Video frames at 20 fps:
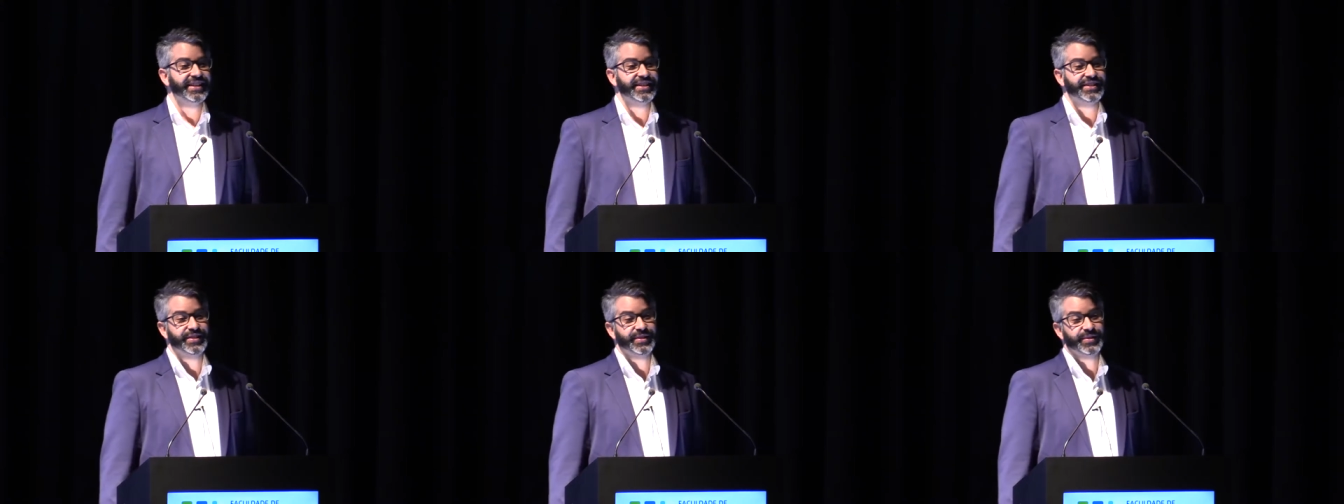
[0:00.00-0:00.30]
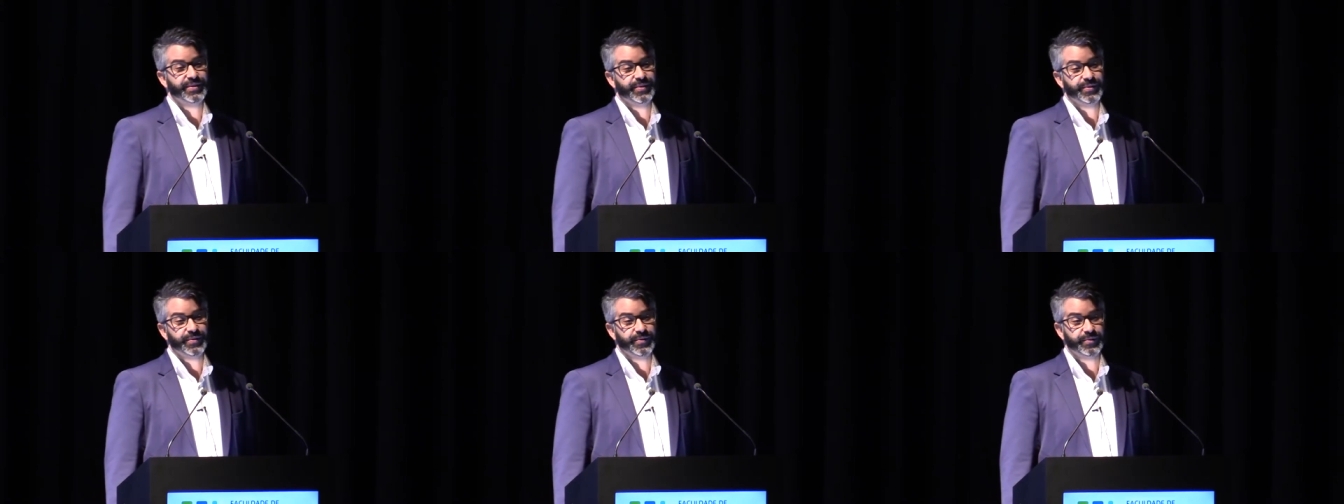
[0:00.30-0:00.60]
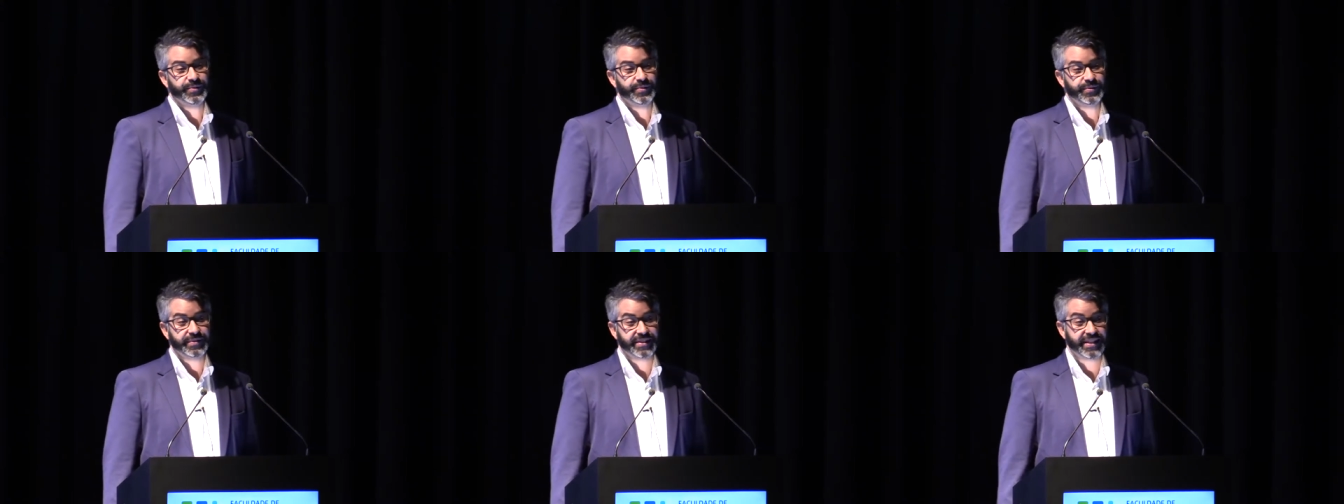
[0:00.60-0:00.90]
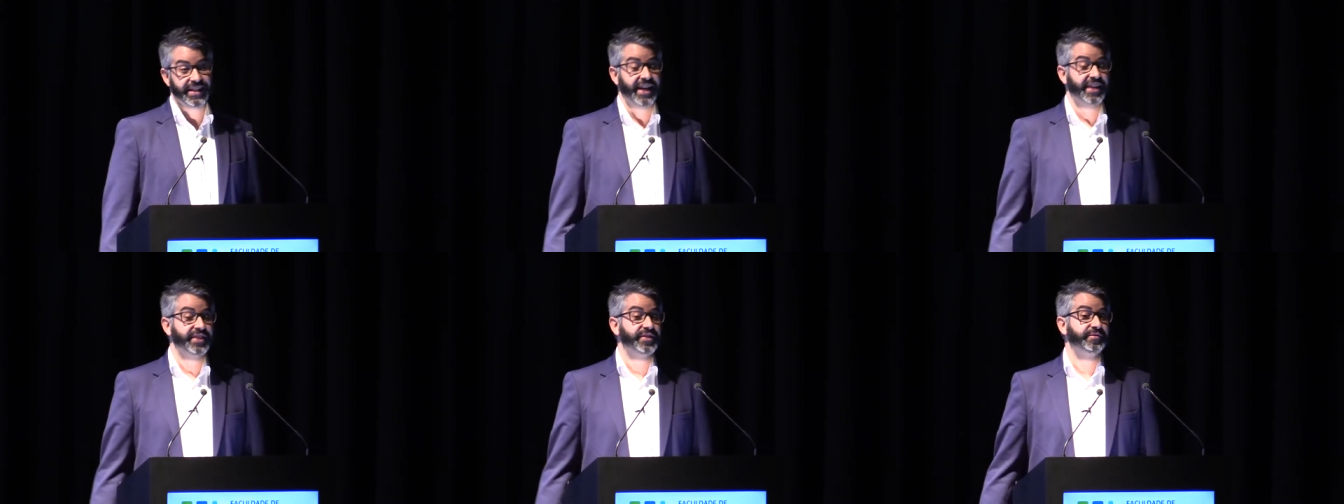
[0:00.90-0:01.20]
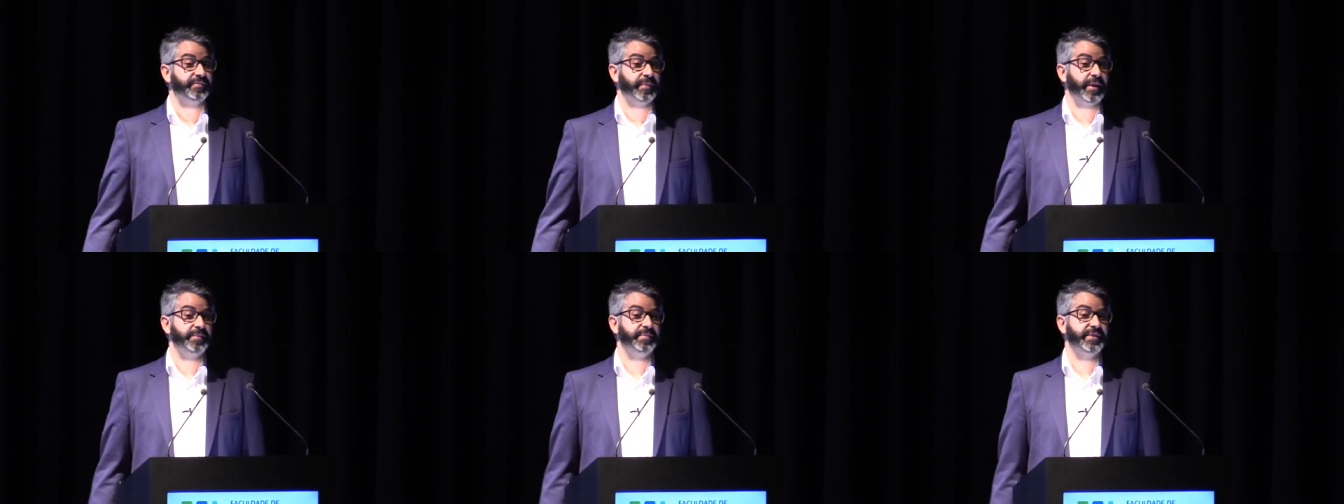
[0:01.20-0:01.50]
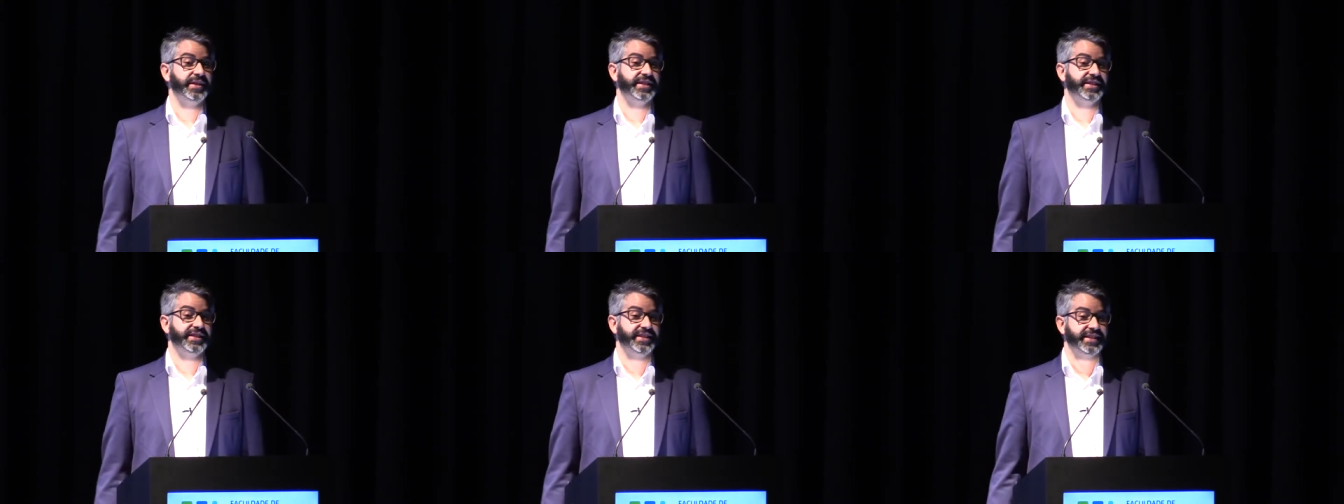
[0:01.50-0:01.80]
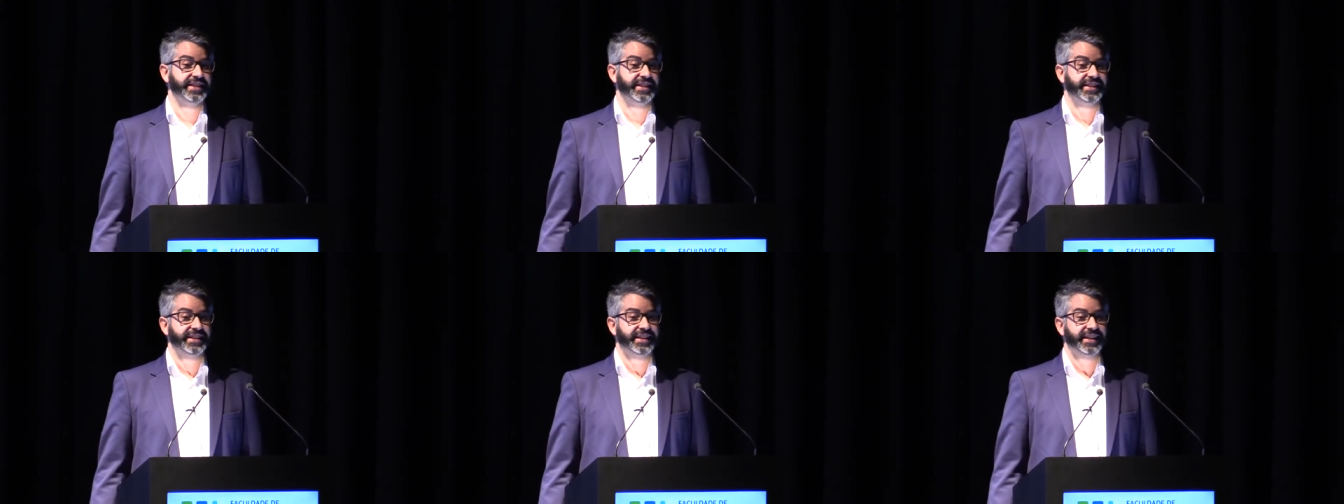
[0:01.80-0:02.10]
to the end of my
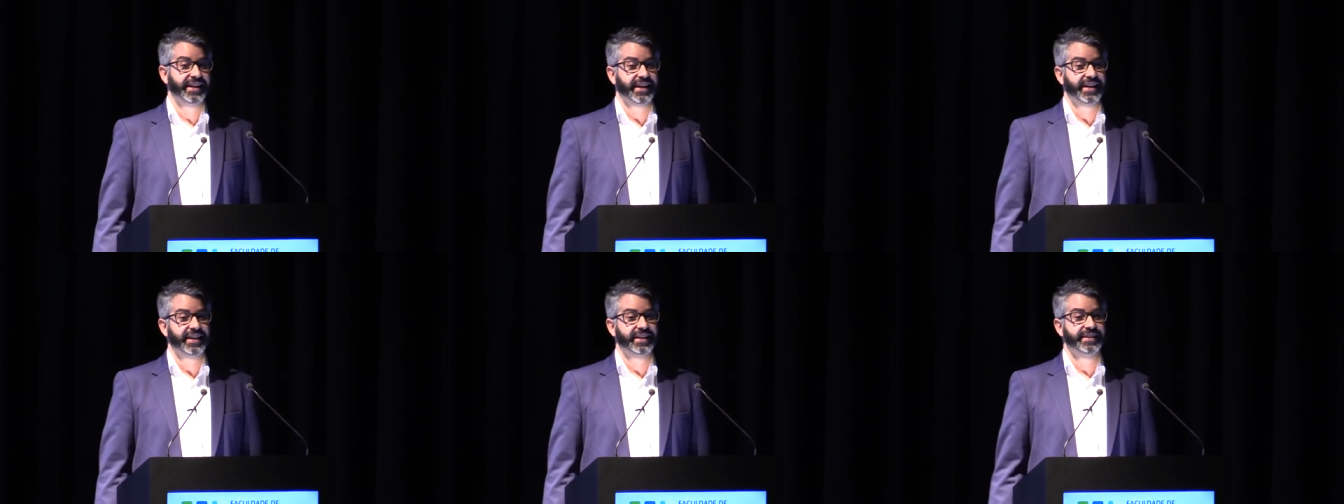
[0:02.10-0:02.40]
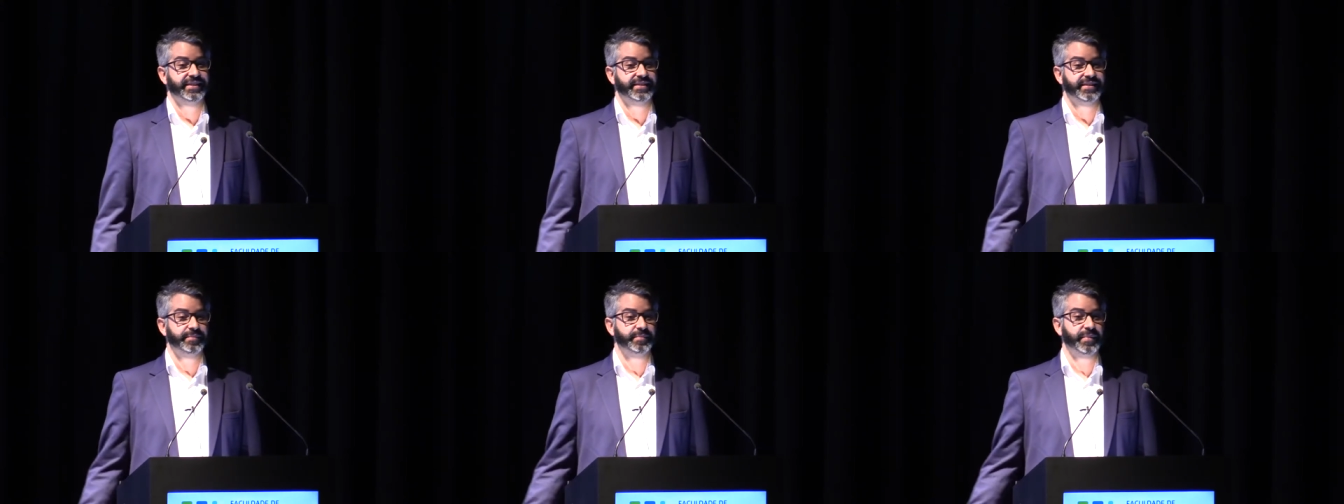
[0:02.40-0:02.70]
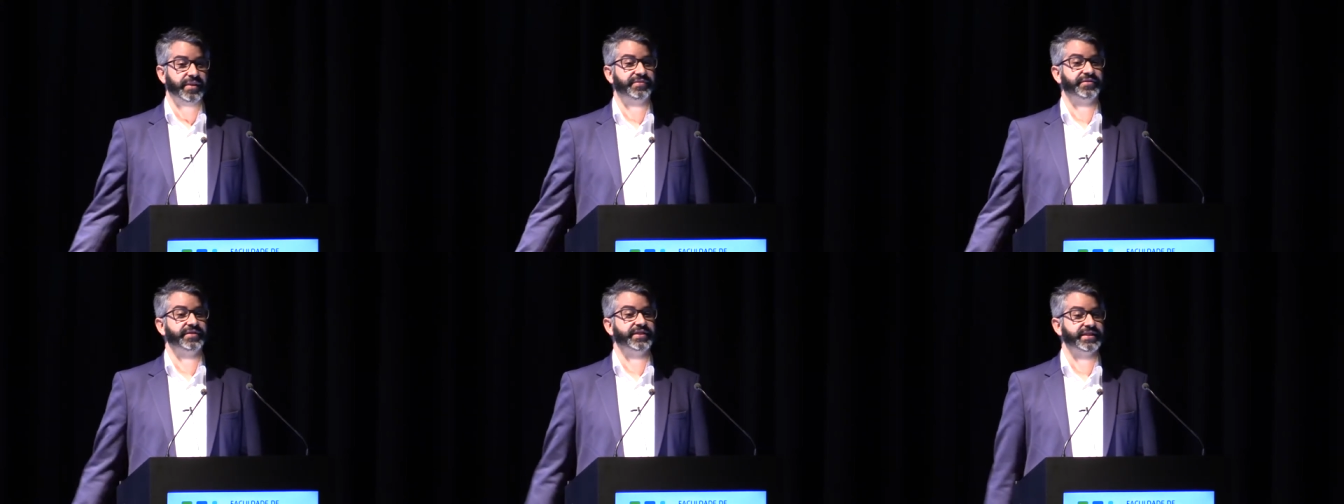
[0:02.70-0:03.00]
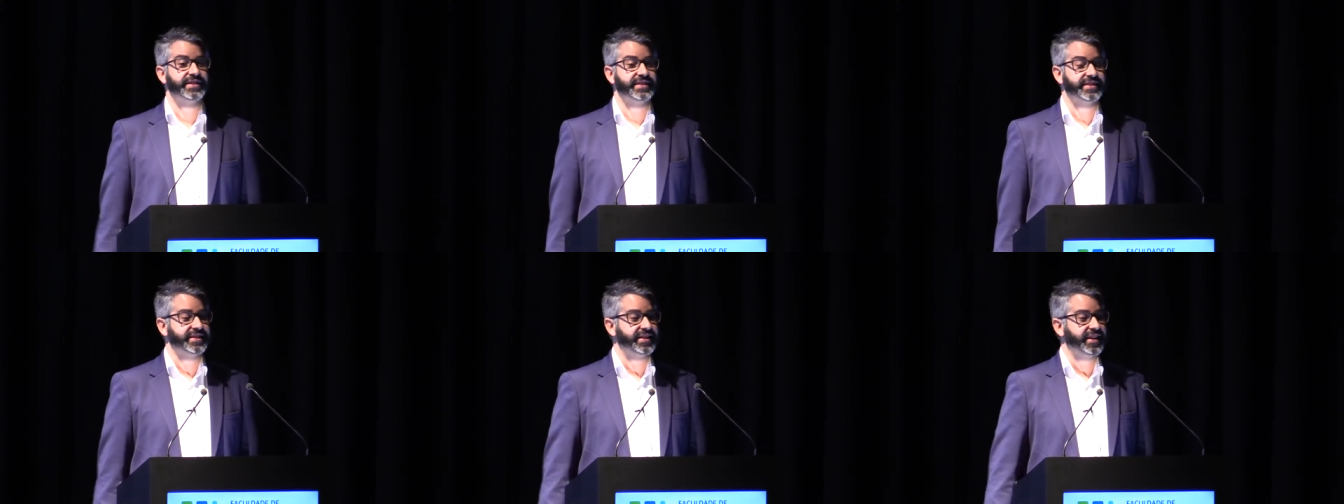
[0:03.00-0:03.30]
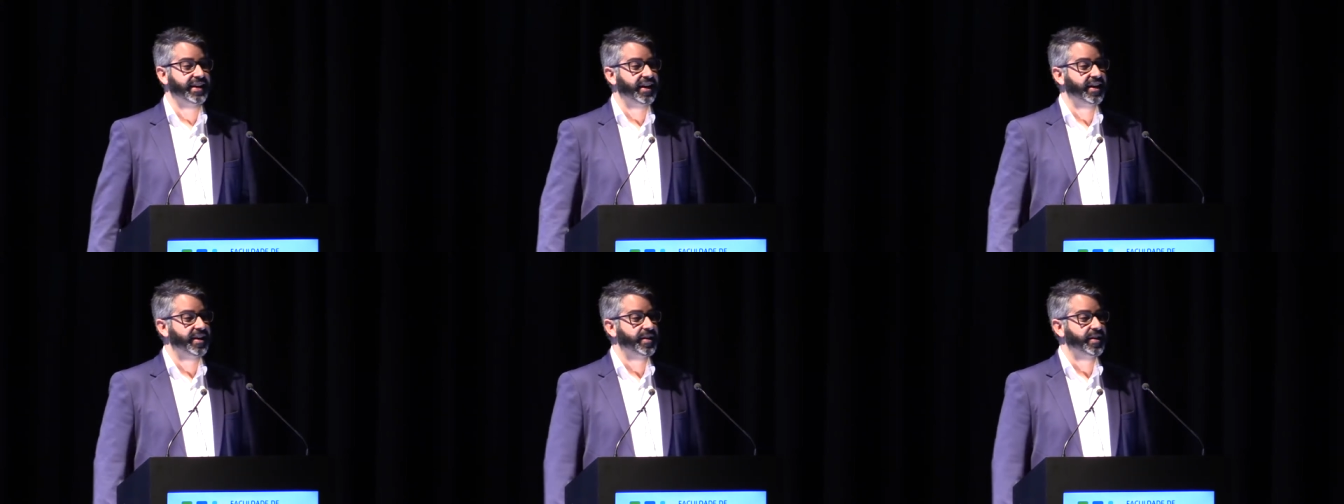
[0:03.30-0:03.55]
PhD and my first